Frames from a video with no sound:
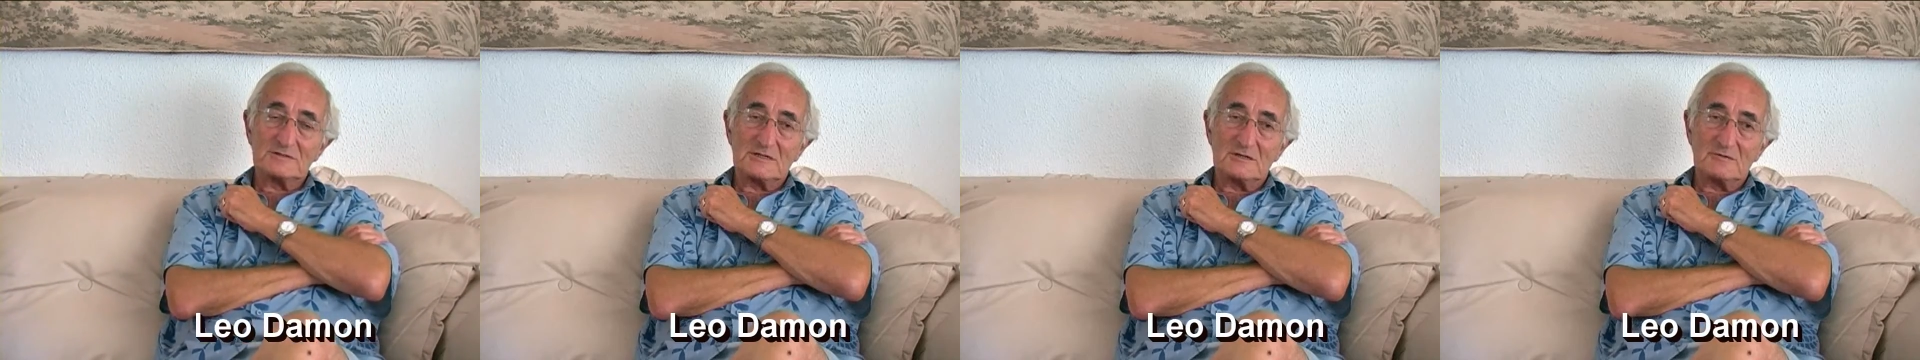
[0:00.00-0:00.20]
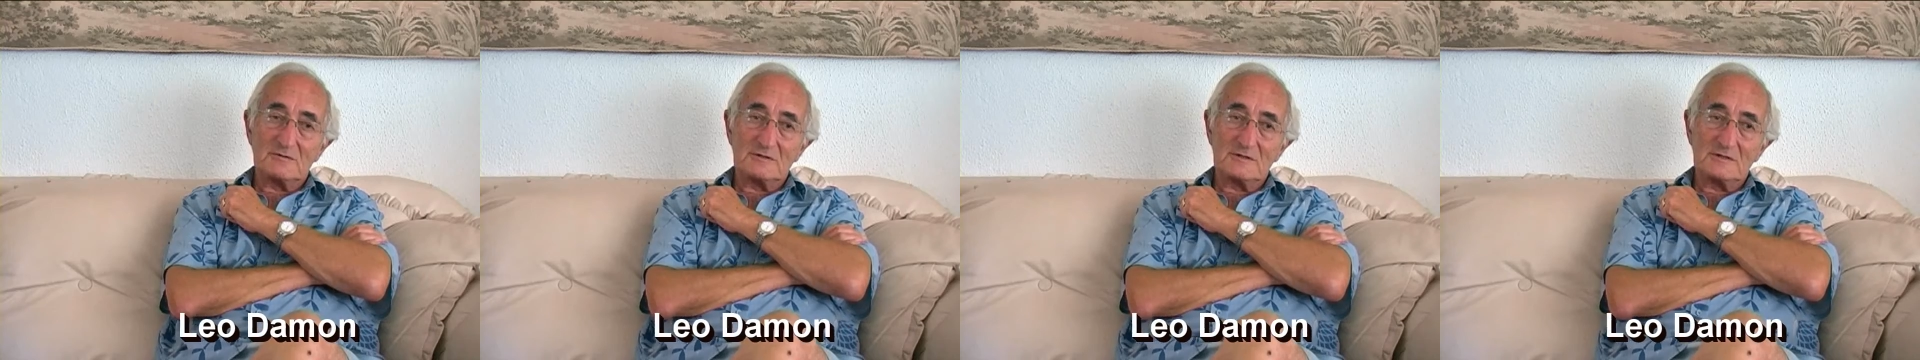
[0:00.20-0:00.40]

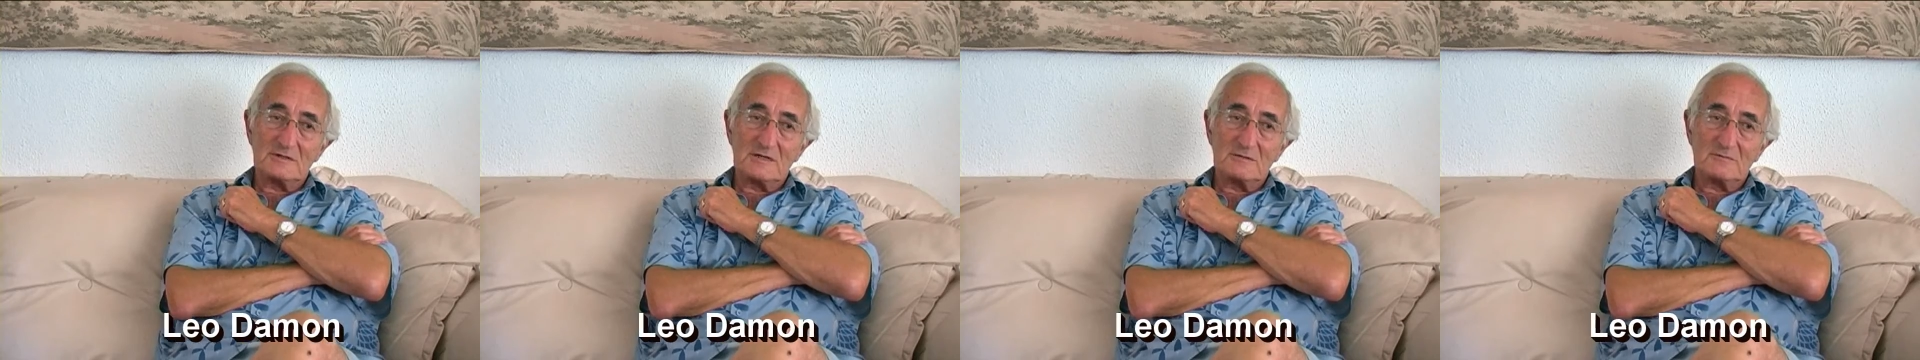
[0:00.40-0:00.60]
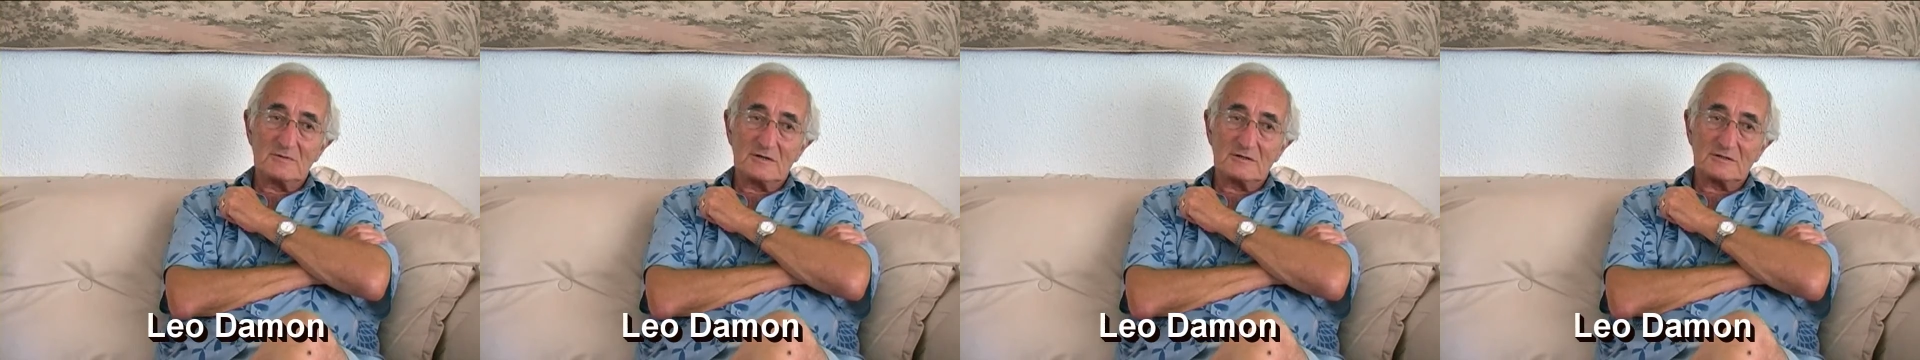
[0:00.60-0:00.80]
got one in
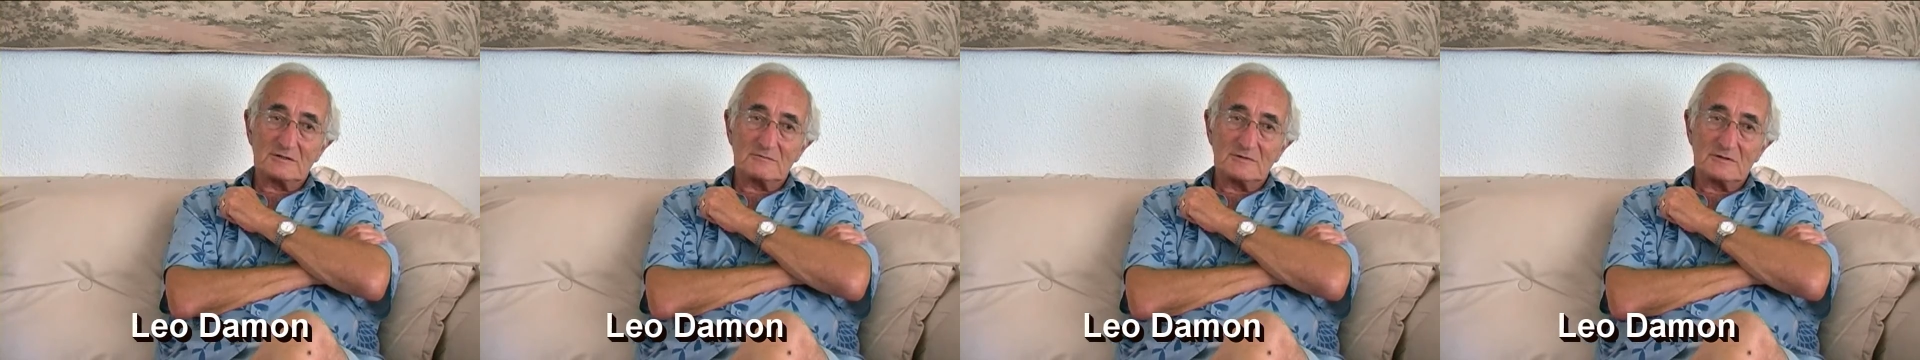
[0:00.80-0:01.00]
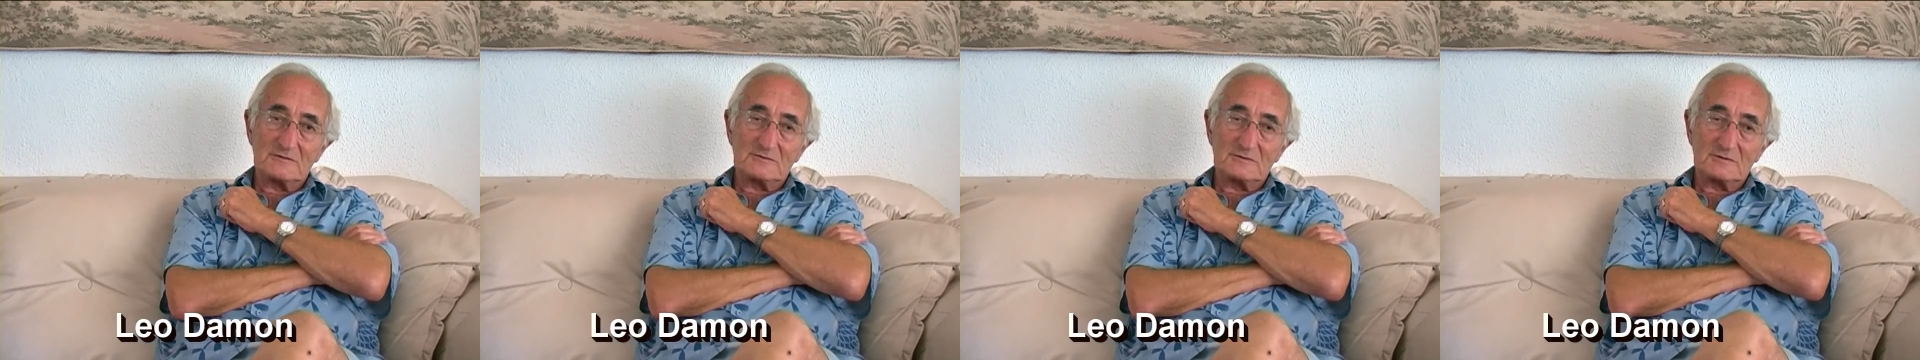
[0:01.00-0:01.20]
their
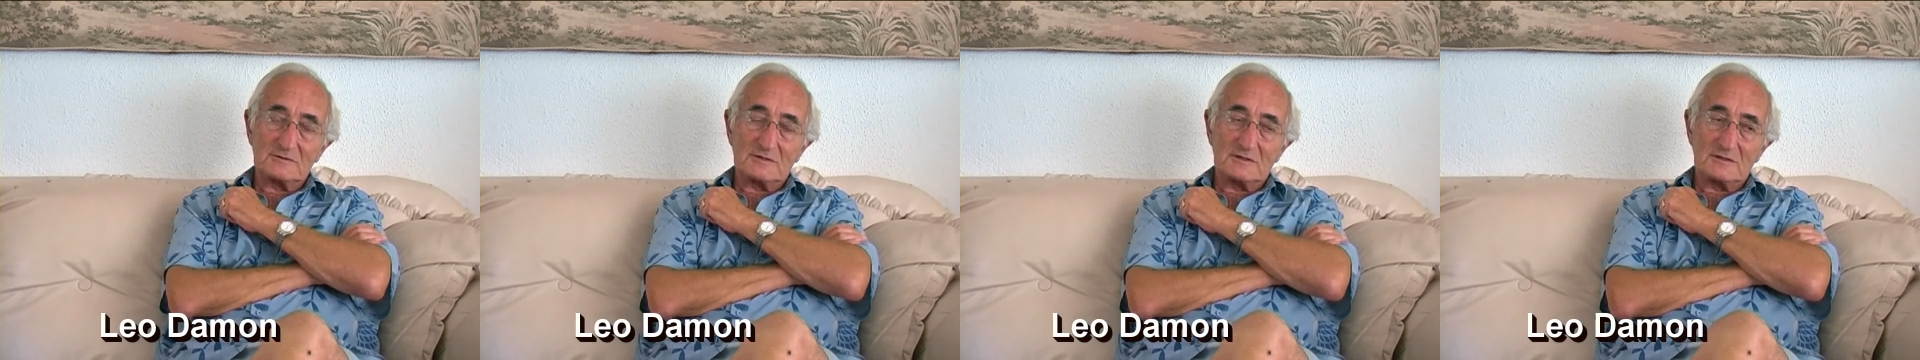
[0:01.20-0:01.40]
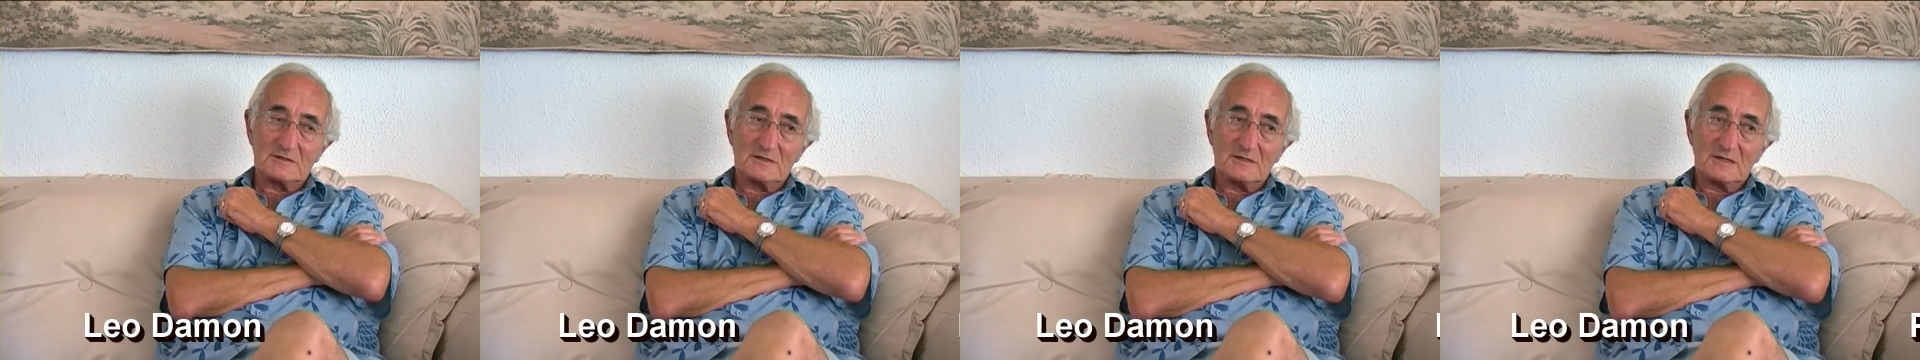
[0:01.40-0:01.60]
microwave
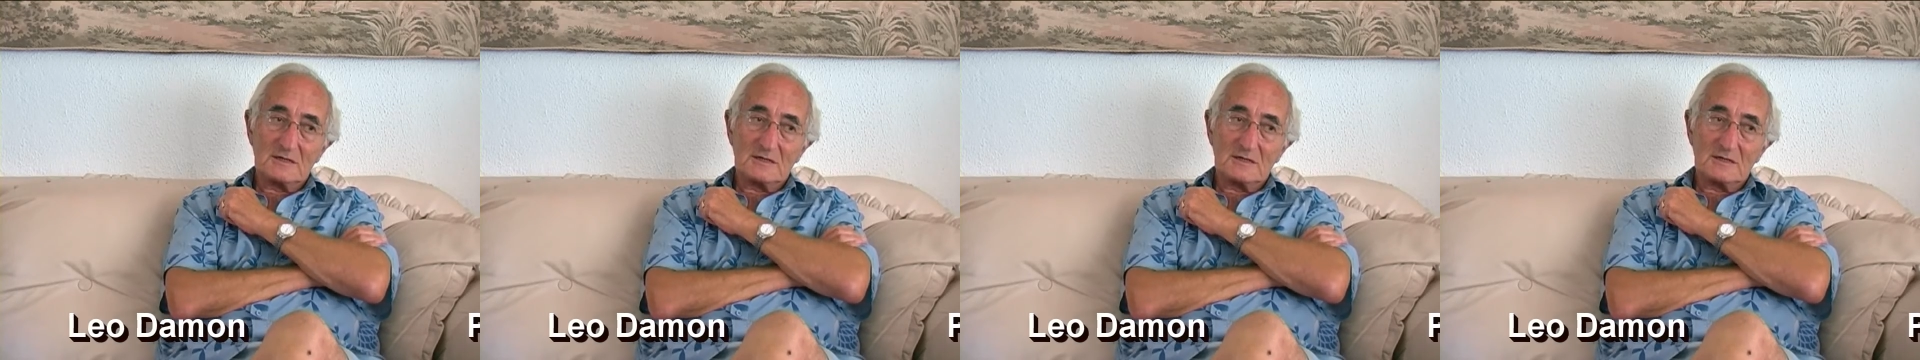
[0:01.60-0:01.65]
cooker.